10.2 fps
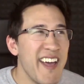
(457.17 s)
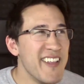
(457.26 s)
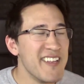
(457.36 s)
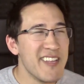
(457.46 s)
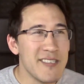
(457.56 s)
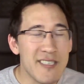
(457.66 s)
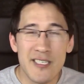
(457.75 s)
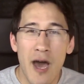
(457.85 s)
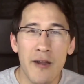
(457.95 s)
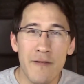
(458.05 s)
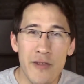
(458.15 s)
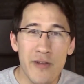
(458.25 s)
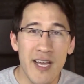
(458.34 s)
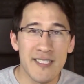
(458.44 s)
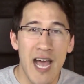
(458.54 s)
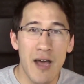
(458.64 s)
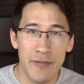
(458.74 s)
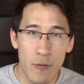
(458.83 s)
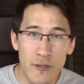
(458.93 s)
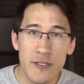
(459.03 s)
There's a ton of you guys out
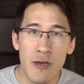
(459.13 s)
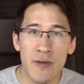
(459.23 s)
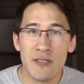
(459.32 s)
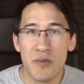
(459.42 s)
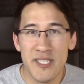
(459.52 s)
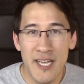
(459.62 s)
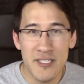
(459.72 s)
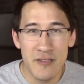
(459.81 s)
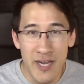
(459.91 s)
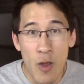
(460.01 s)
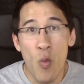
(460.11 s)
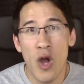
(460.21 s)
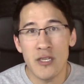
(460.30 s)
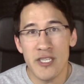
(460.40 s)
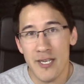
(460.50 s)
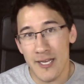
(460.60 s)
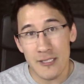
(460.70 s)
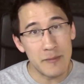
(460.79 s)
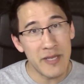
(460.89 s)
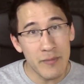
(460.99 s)
there with so much potential, and I want you
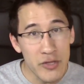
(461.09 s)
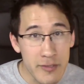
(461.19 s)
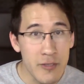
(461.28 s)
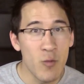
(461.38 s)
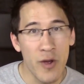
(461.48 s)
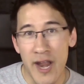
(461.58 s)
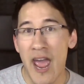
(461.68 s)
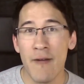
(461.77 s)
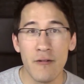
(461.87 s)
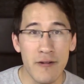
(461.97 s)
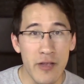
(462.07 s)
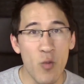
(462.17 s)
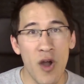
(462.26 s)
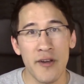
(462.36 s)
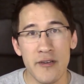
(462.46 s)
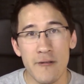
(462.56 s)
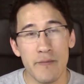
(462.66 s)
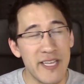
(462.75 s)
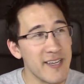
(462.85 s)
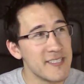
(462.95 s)
guys to be able to do whatever you want to do
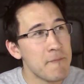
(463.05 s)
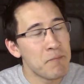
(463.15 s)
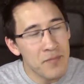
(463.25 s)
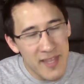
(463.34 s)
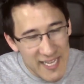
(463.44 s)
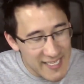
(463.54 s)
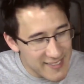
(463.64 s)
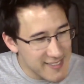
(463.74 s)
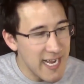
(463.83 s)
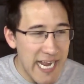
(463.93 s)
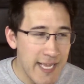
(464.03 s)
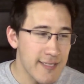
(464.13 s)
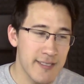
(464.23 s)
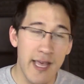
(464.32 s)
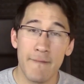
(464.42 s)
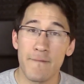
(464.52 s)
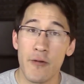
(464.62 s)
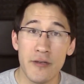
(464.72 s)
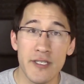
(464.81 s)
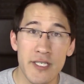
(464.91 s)
because it takes that
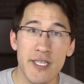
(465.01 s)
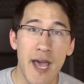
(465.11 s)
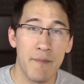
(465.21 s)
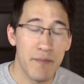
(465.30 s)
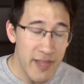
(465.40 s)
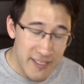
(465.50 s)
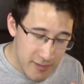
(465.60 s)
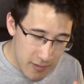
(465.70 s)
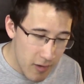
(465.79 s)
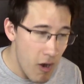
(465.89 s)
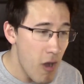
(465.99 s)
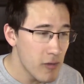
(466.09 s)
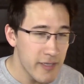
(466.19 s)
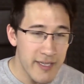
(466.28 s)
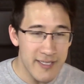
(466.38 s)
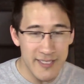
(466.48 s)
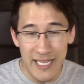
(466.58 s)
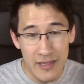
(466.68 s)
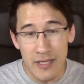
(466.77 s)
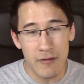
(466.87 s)
first step. That's all it is.
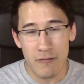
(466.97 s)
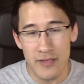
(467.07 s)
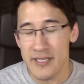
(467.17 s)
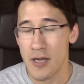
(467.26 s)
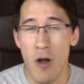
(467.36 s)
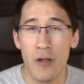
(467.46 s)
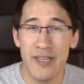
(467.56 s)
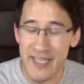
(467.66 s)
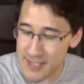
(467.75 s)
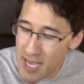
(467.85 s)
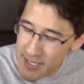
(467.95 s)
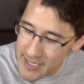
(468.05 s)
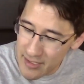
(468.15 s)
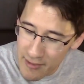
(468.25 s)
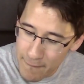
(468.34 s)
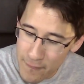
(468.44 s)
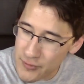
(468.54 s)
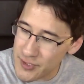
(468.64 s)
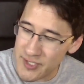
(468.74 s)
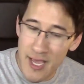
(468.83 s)
It literally is all it is take that
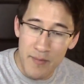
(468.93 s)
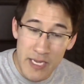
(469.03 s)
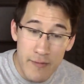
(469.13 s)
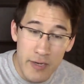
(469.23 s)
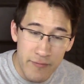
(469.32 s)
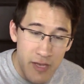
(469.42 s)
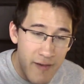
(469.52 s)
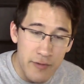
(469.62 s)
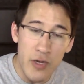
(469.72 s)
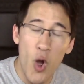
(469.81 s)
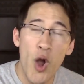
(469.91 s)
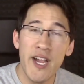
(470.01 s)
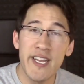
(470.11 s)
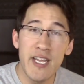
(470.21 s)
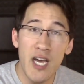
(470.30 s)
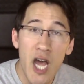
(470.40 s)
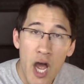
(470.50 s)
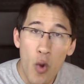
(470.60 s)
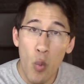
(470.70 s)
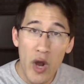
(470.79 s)
first step, even if you have no idea
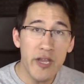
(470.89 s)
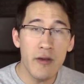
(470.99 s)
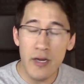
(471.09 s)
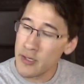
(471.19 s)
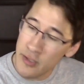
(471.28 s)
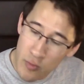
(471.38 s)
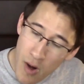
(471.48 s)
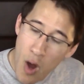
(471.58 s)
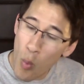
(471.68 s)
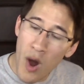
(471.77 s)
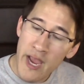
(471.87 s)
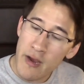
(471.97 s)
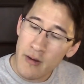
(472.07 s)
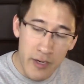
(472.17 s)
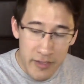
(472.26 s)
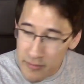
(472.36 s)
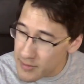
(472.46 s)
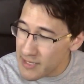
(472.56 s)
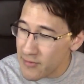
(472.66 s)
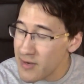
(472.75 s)
what you're going to do, why you're going to do
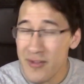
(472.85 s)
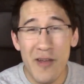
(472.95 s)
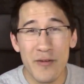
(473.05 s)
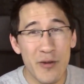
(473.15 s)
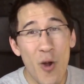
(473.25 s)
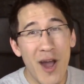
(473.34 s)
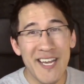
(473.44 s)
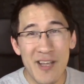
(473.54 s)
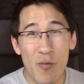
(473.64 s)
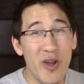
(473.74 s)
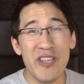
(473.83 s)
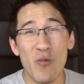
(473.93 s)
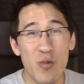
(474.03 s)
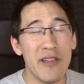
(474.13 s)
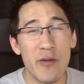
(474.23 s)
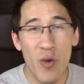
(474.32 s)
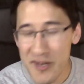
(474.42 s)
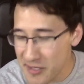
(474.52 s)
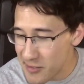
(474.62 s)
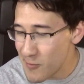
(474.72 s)
it, even if you have no idea what you really
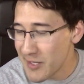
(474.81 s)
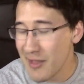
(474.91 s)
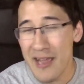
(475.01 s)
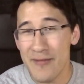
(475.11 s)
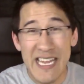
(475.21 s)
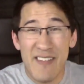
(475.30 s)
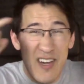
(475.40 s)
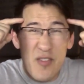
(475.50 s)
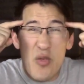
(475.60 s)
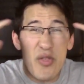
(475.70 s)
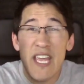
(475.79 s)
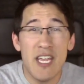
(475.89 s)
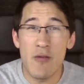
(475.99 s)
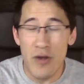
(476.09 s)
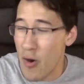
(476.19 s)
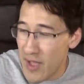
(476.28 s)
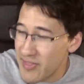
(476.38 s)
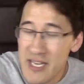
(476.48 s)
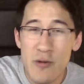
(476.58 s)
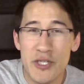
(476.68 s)
want to do in life, even if you think you know
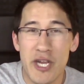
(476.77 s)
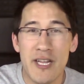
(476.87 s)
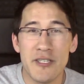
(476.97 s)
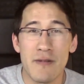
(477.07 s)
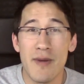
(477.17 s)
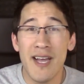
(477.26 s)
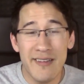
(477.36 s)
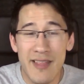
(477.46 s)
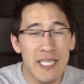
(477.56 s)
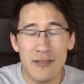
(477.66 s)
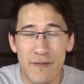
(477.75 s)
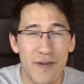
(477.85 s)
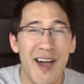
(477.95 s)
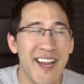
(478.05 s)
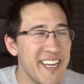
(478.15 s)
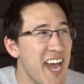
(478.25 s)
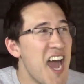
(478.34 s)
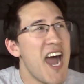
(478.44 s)
and then you change your mind, that's fine.